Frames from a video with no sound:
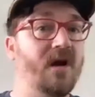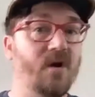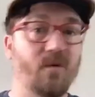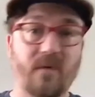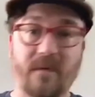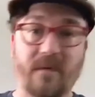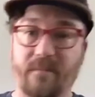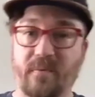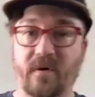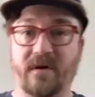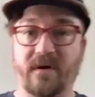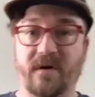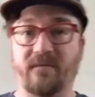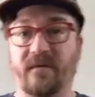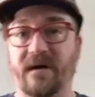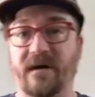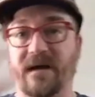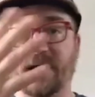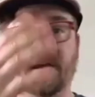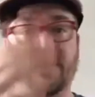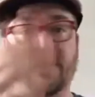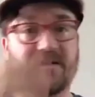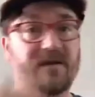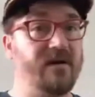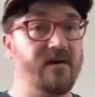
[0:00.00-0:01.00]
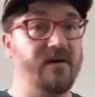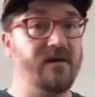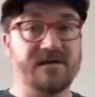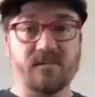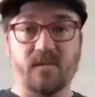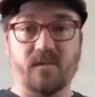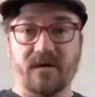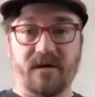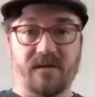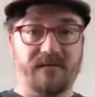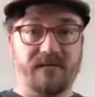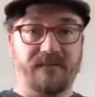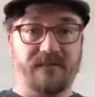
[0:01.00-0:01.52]
We put it right in there. It's
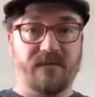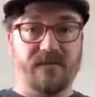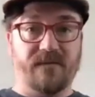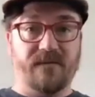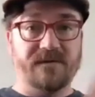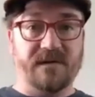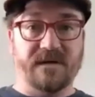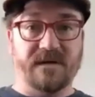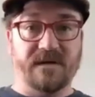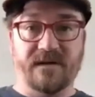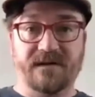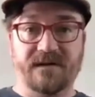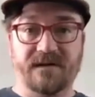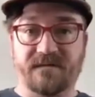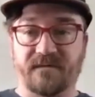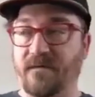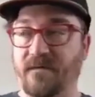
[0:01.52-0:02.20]
one of the first links